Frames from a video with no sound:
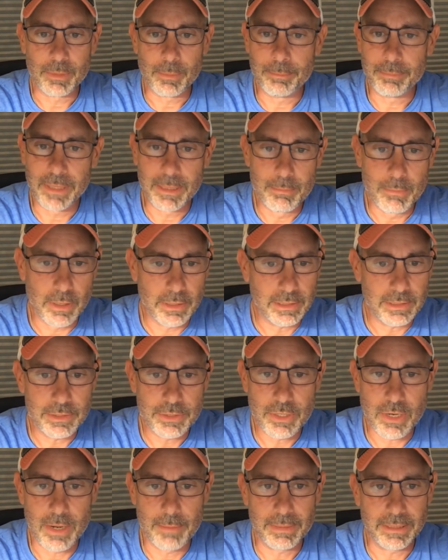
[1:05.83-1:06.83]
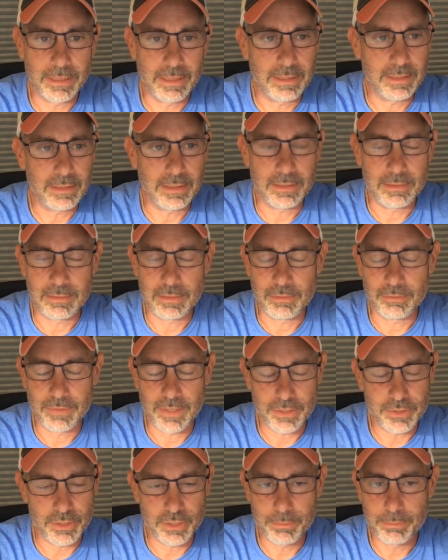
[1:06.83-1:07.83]
Big money is coming in, and
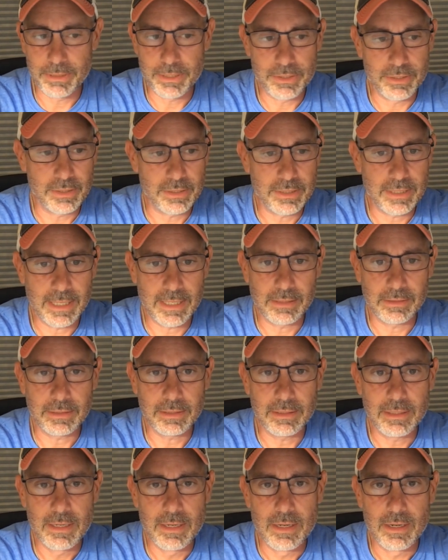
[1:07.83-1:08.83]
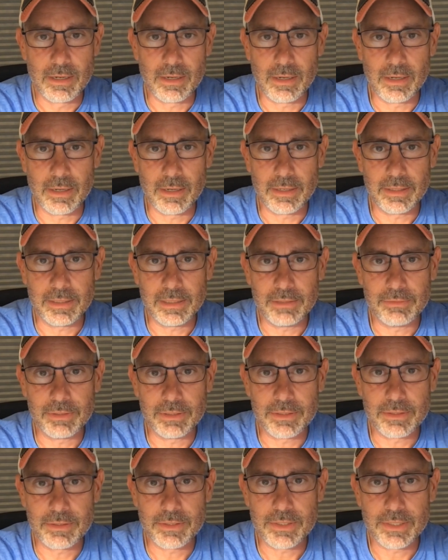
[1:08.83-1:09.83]
Investors Business Daily
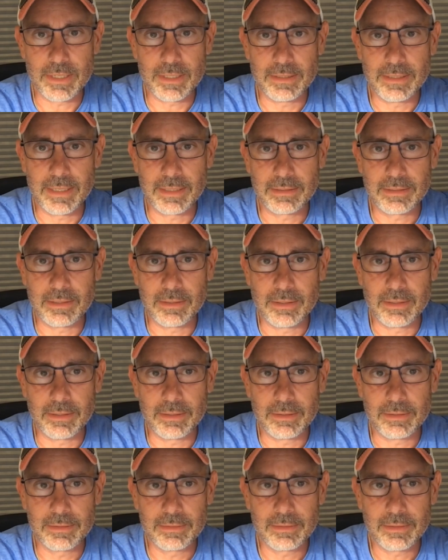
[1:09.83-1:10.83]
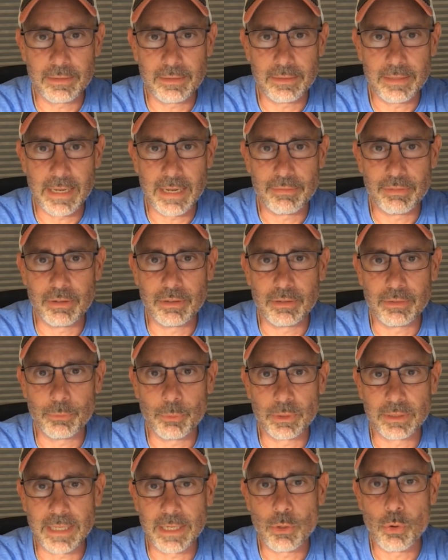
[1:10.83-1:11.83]
even said that they have
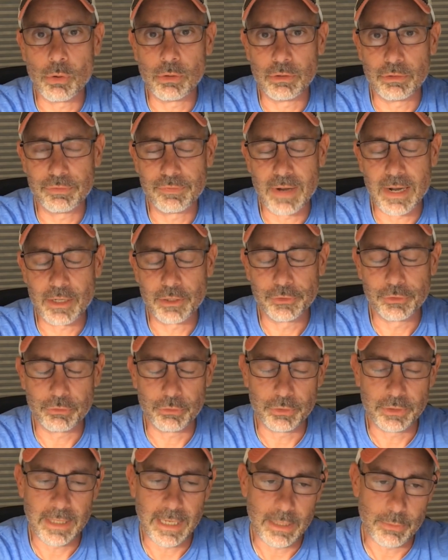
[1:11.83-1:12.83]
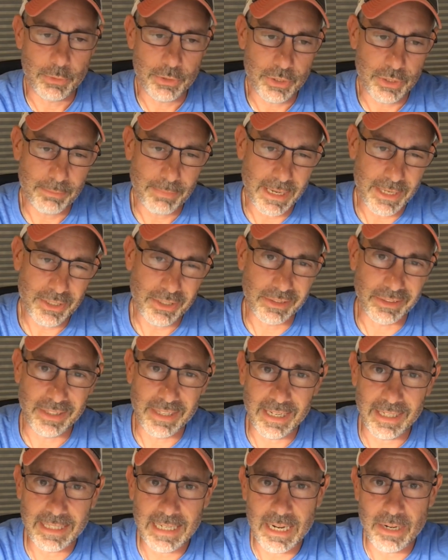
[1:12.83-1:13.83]
what they call a follow-through day, which is basically
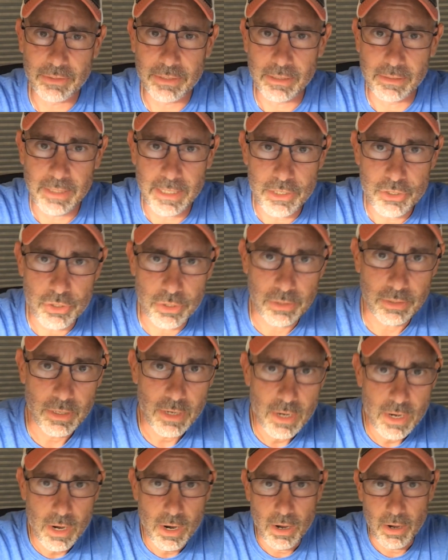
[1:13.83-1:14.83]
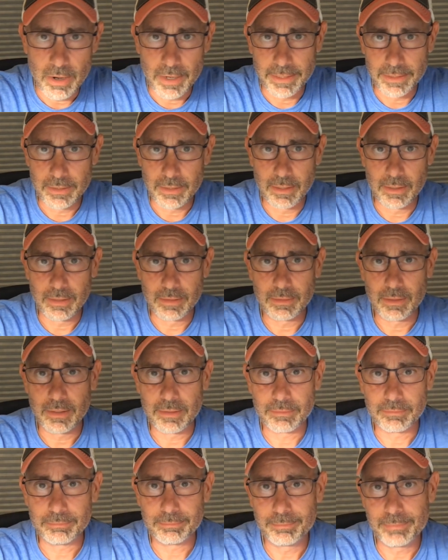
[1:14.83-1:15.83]
their calculation
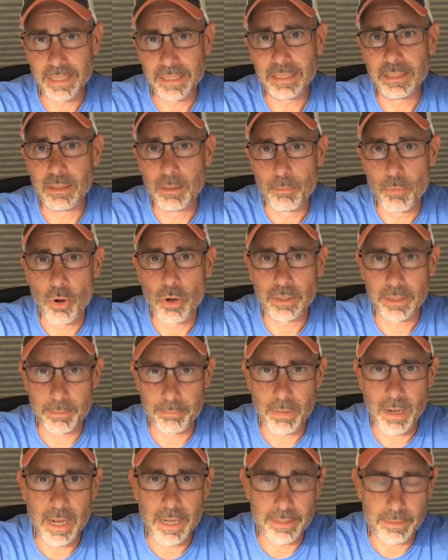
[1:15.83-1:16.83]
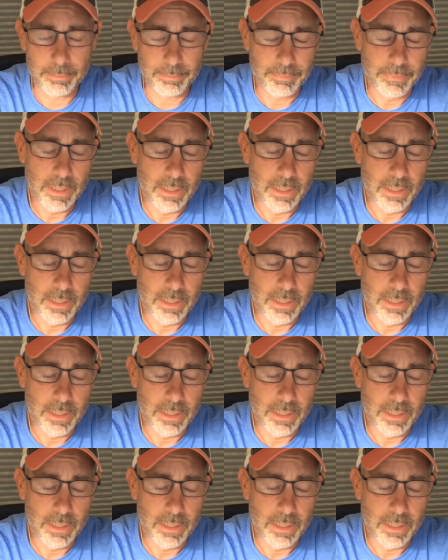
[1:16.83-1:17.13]
on picking a market bottom.